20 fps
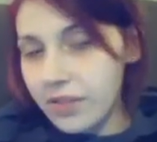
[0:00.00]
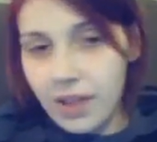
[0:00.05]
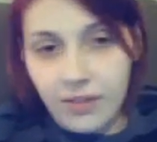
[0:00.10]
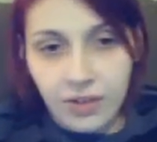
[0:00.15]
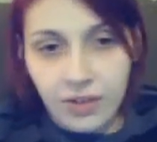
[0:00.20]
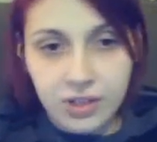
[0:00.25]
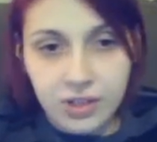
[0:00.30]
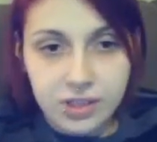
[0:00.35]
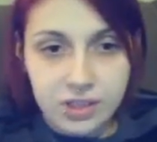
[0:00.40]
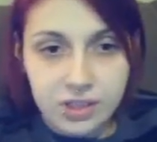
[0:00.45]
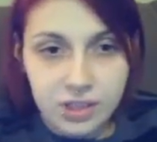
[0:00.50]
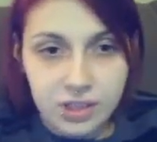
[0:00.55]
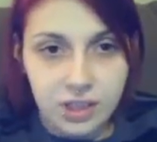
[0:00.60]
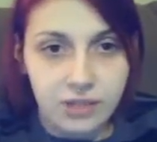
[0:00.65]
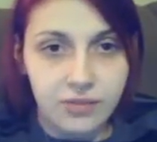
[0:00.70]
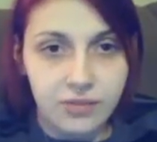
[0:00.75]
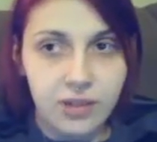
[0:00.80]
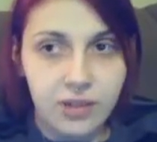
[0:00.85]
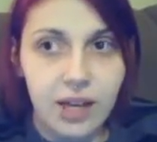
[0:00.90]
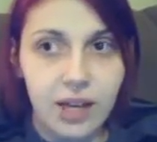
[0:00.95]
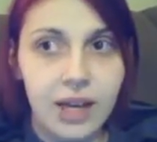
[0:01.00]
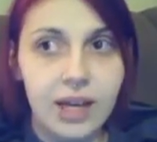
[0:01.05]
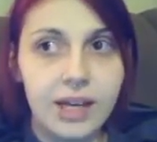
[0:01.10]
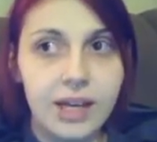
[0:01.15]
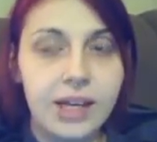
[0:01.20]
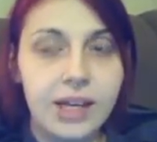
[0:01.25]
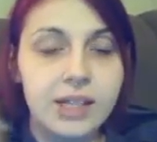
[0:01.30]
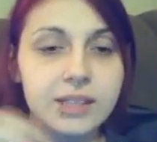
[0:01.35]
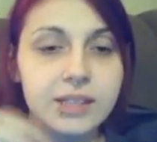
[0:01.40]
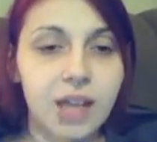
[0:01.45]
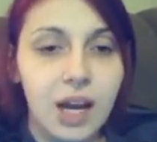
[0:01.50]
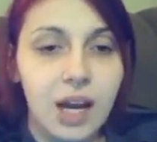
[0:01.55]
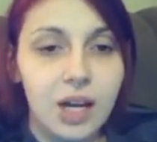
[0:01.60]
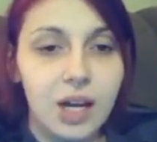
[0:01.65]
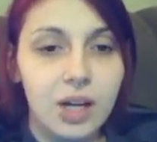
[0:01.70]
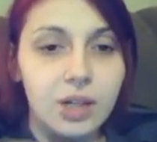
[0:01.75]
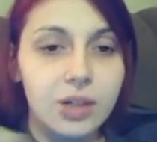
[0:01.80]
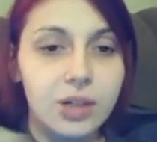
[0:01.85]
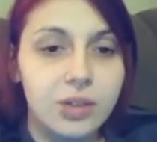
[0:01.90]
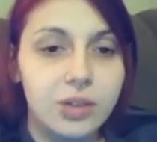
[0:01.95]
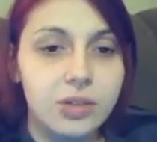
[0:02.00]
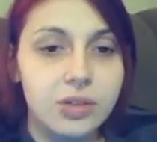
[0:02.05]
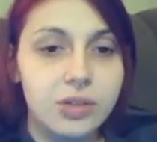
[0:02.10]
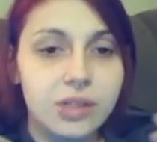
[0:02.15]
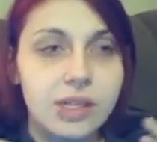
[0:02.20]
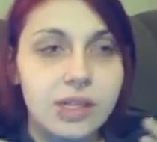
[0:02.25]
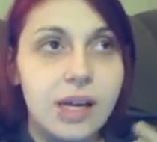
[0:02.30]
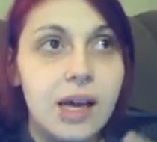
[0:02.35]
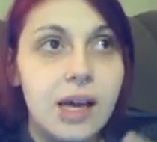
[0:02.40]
flavored stuff like tacos,